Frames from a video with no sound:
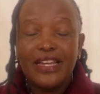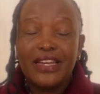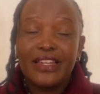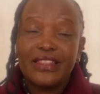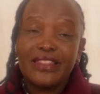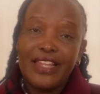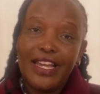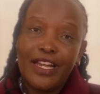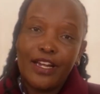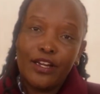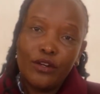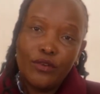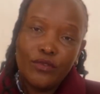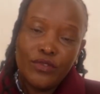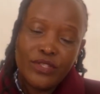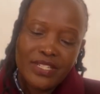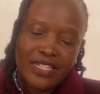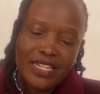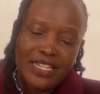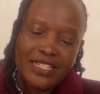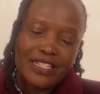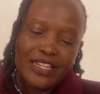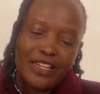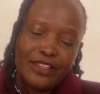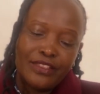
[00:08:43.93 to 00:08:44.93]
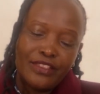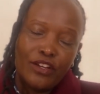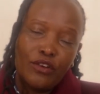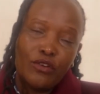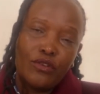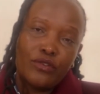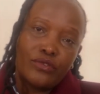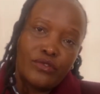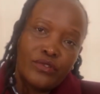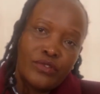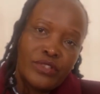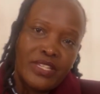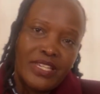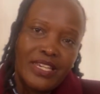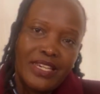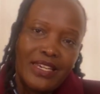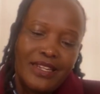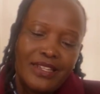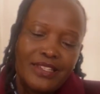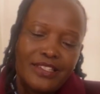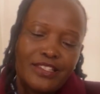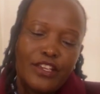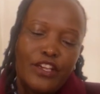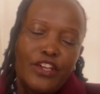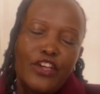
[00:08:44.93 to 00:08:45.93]
the close test, and the oral
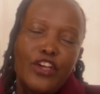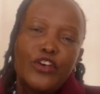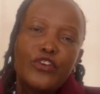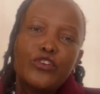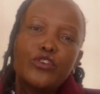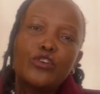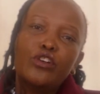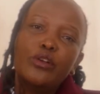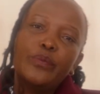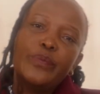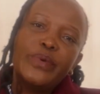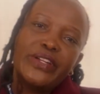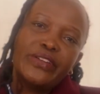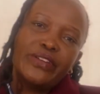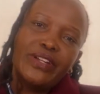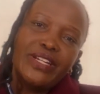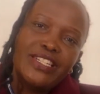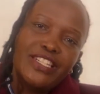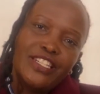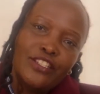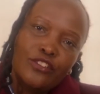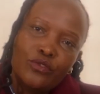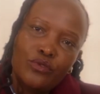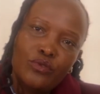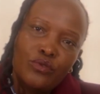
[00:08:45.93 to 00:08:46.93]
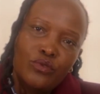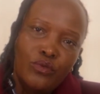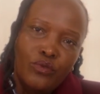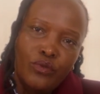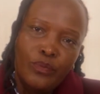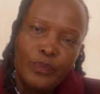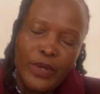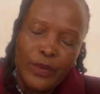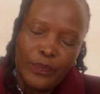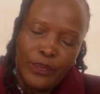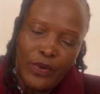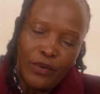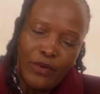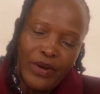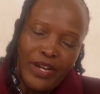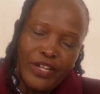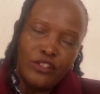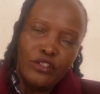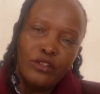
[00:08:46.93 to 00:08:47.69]
skills, you'll be ready to do paper 1.